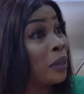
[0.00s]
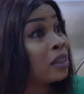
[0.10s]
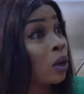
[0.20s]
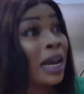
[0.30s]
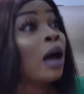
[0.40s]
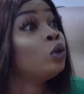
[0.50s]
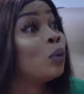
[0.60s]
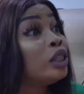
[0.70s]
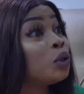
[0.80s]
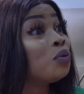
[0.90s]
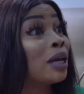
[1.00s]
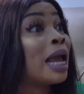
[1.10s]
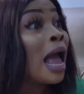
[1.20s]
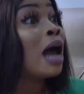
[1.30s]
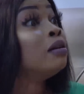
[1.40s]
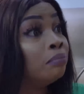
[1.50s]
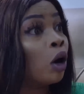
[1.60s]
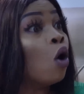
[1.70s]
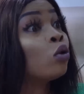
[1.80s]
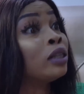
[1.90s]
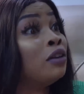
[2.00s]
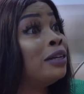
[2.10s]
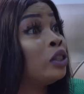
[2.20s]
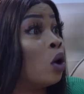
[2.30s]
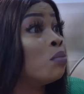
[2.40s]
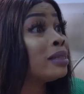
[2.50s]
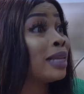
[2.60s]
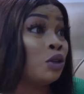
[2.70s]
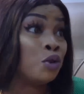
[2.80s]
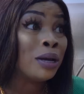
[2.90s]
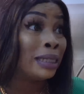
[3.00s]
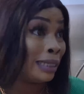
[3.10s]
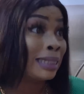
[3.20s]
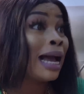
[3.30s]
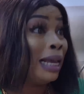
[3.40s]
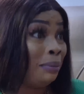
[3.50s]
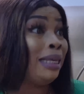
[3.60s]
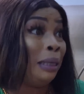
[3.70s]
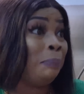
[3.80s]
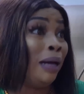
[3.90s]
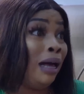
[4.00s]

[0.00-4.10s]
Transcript: Prescott? How do I do that? And Uncle Sullivan is always saying, you know, he's a timekeeper.